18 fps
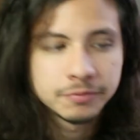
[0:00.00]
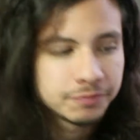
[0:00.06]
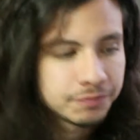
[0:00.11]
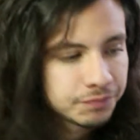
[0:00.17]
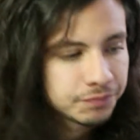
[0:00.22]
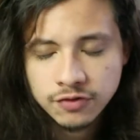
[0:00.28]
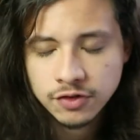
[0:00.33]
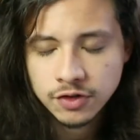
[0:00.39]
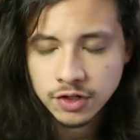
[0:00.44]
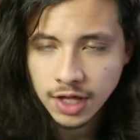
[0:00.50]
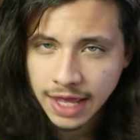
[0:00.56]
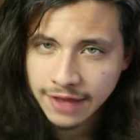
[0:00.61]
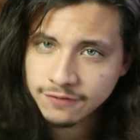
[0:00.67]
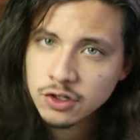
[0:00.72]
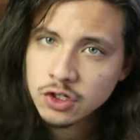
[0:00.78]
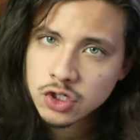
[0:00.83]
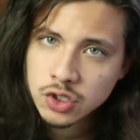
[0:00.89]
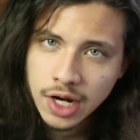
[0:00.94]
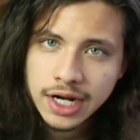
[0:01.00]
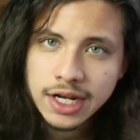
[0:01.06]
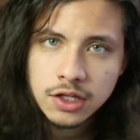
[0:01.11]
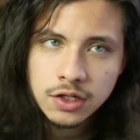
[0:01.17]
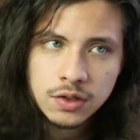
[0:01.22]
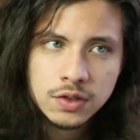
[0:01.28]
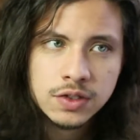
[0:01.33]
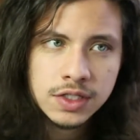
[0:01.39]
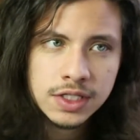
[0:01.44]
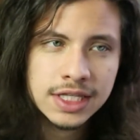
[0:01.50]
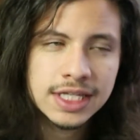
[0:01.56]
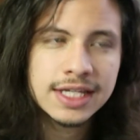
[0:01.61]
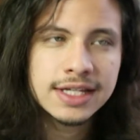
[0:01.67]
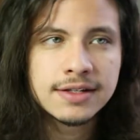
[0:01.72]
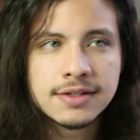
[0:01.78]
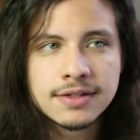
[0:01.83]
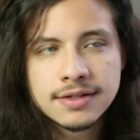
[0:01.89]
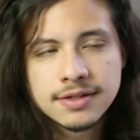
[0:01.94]
So if you try to use
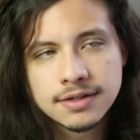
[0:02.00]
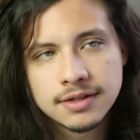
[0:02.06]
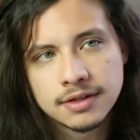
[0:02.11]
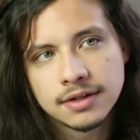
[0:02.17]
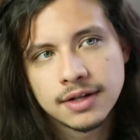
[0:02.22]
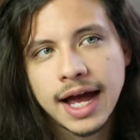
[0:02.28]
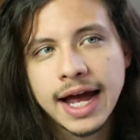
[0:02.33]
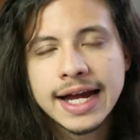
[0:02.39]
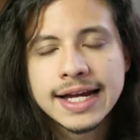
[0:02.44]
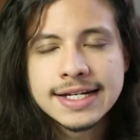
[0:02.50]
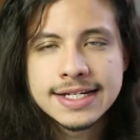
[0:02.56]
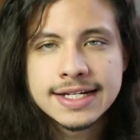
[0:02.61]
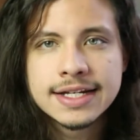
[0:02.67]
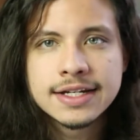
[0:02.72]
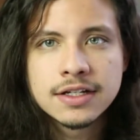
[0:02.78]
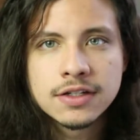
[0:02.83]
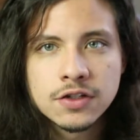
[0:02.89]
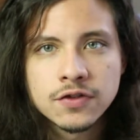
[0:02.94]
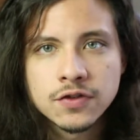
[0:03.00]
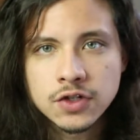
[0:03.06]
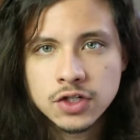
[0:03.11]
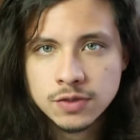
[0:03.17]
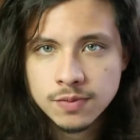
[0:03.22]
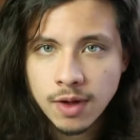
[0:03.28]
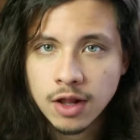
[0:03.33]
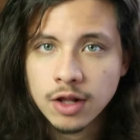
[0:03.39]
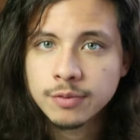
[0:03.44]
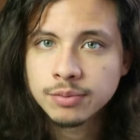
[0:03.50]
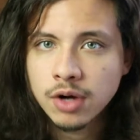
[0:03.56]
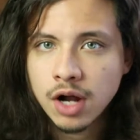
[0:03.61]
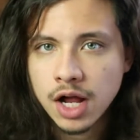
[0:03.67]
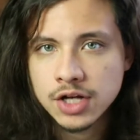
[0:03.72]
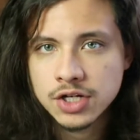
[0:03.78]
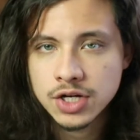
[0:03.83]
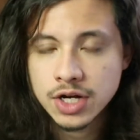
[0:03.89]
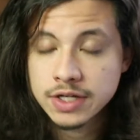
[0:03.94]
these ideas for smaller
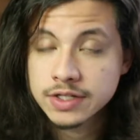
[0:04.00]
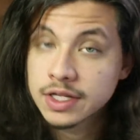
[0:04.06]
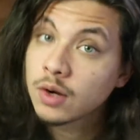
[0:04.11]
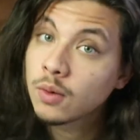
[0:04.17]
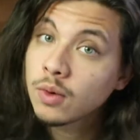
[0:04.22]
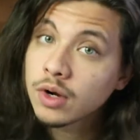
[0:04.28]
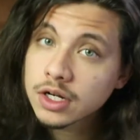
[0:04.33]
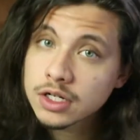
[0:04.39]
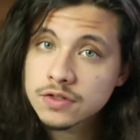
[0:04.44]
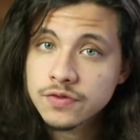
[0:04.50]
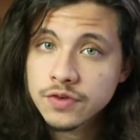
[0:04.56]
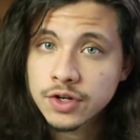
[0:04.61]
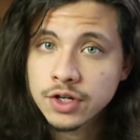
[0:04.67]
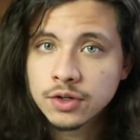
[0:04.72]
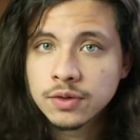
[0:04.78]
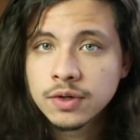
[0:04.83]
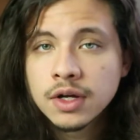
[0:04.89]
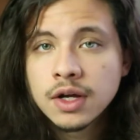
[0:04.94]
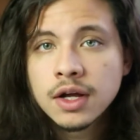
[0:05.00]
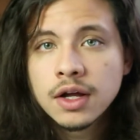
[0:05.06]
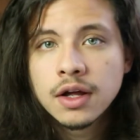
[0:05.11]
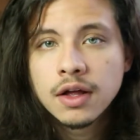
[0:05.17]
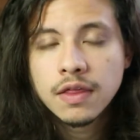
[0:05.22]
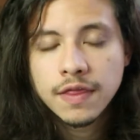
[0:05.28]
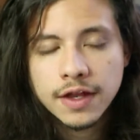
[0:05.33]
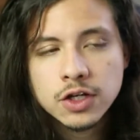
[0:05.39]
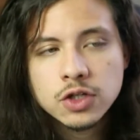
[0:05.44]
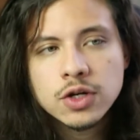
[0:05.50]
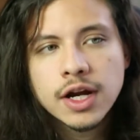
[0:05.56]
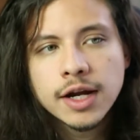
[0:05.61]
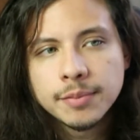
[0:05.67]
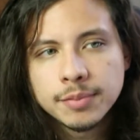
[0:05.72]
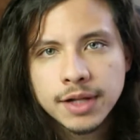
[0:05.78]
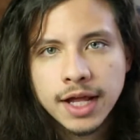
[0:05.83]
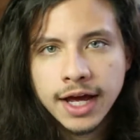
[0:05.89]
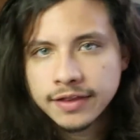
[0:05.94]
projects and it works for you, then try
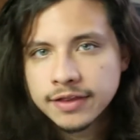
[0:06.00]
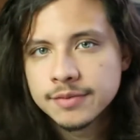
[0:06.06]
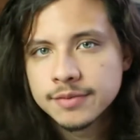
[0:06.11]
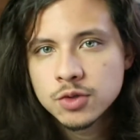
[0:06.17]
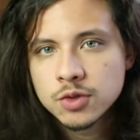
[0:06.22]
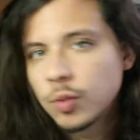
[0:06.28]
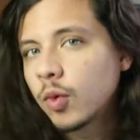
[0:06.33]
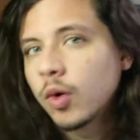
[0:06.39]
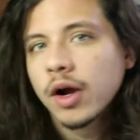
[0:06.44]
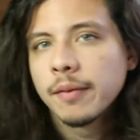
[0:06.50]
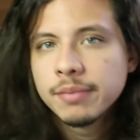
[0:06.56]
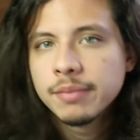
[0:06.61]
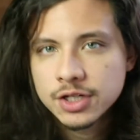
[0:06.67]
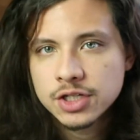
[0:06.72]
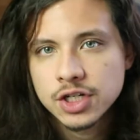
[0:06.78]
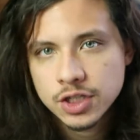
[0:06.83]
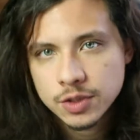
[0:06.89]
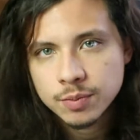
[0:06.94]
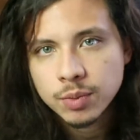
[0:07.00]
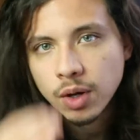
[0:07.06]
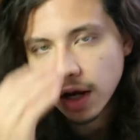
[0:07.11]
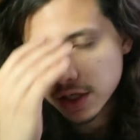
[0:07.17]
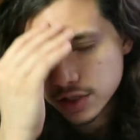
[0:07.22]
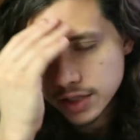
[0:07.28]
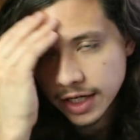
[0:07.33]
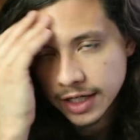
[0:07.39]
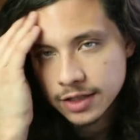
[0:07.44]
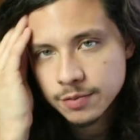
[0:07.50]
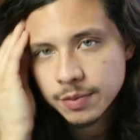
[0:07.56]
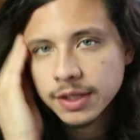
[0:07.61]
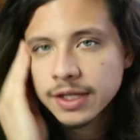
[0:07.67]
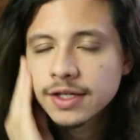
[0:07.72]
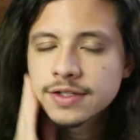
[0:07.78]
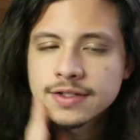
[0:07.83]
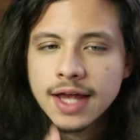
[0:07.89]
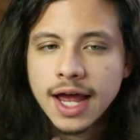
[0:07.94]
applying them to more ambitious projects,
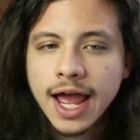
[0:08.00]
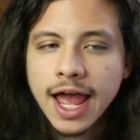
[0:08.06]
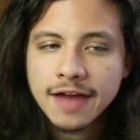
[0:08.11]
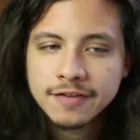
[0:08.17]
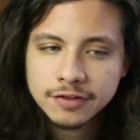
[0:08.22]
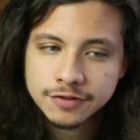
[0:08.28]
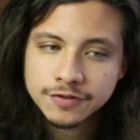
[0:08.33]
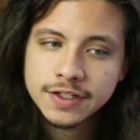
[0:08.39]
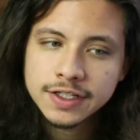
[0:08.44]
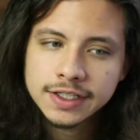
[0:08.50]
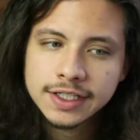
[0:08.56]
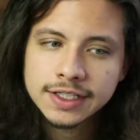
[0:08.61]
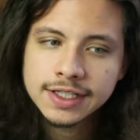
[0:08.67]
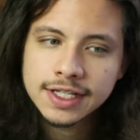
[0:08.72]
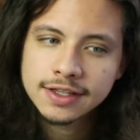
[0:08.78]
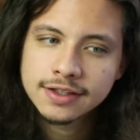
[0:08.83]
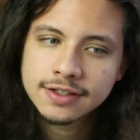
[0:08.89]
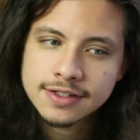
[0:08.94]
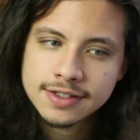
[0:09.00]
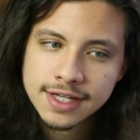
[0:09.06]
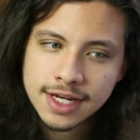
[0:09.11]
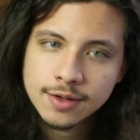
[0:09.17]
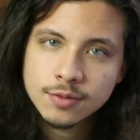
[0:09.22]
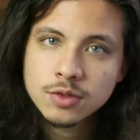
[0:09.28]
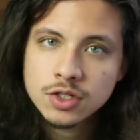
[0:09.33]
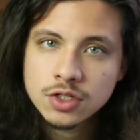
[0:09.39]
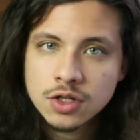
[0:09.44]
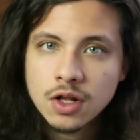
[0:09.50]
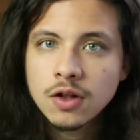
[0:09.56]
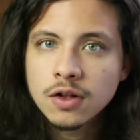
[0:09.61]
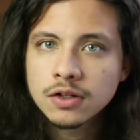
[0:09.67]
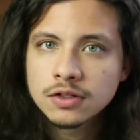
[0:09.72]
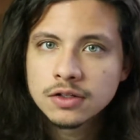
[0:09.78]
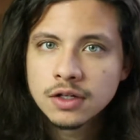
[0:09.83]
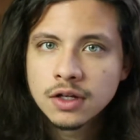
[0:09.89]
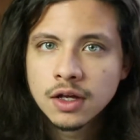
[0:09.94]
because I have a feeling that the same
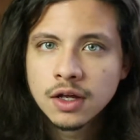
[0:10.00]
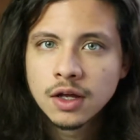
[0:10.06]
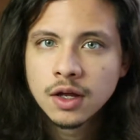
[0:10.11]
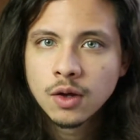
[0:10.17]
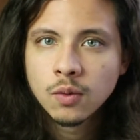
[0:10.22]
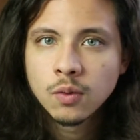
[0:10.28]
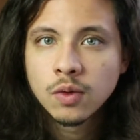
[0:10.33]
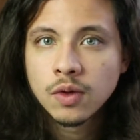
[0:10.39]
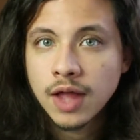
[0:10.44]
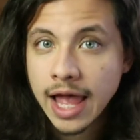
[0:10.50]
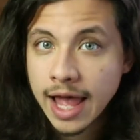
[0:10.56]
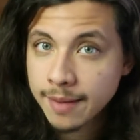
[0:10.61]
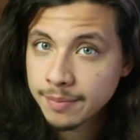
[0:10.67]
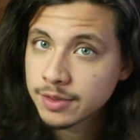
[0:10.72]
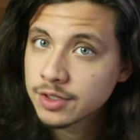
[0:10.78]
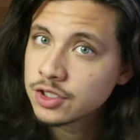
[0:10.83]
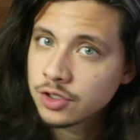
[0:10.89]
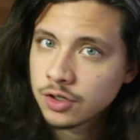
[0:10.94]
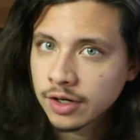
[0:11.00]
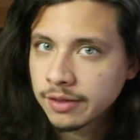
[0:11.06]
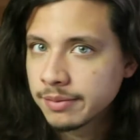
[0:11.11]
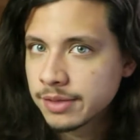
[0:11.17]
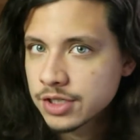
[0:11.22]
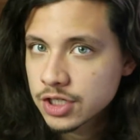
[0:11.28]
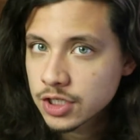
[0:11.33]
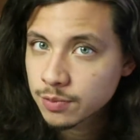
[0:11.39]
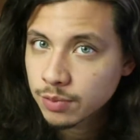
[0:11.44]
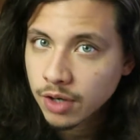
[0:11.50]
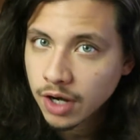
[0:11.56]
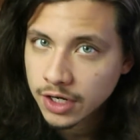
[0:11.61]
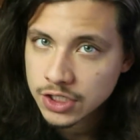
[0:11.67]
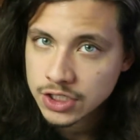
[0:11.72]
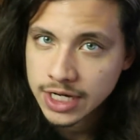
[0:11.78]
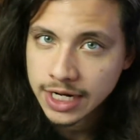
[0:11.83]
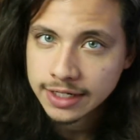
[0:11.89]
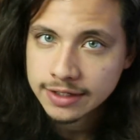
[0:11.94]
result will happen to your ambitious
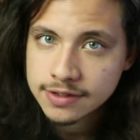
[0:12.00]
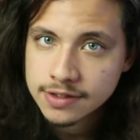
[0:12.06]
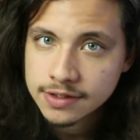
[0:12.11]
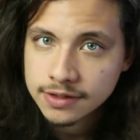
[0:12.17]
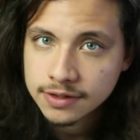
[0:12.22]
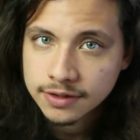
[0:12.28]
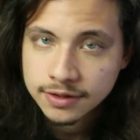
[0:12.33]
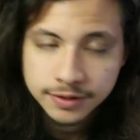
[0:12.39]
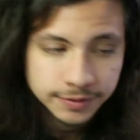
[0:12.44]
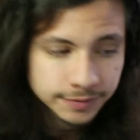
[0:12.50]
projects.